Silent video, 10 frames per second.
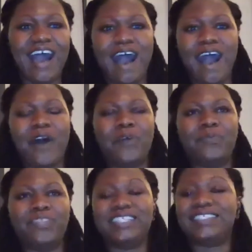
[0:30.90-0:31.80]

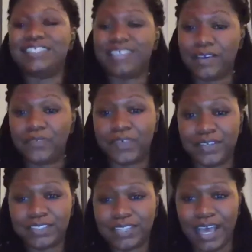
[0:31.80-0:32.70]
This is our
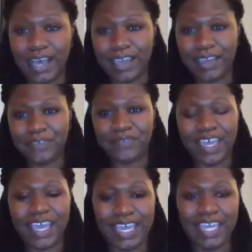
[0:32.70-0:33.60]
first live,
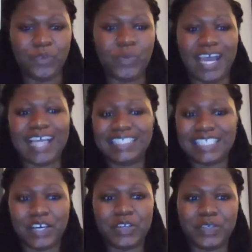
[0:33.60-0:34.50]
and when I
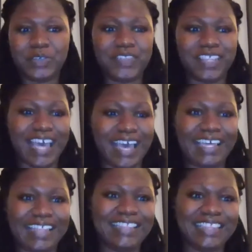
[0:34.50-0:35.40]
tell you
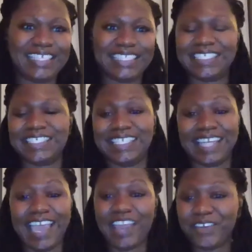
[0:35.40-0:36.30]
that this is
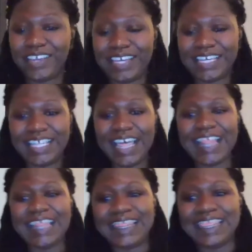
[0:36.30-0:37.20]
an area
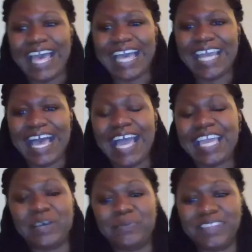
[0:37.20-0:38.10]
that I
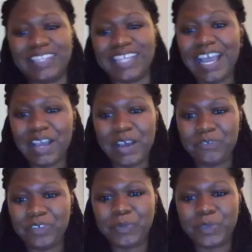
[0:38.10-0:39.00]
am not
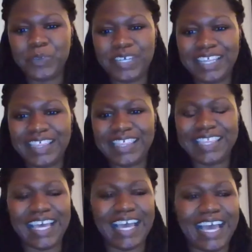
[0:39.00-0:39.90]
comfortable with,
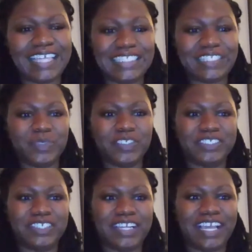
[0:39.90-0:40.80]
I just want
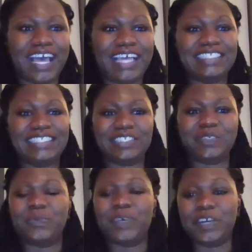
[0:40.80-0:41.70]
you guys
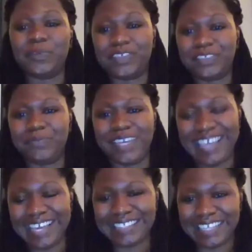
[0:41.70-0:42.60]
to bear with
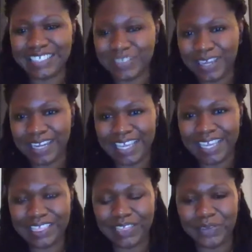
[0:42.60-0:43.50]
me as I try to
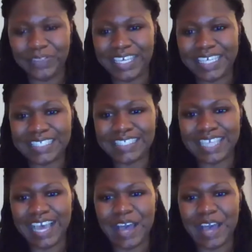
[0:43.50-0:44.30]
get through this.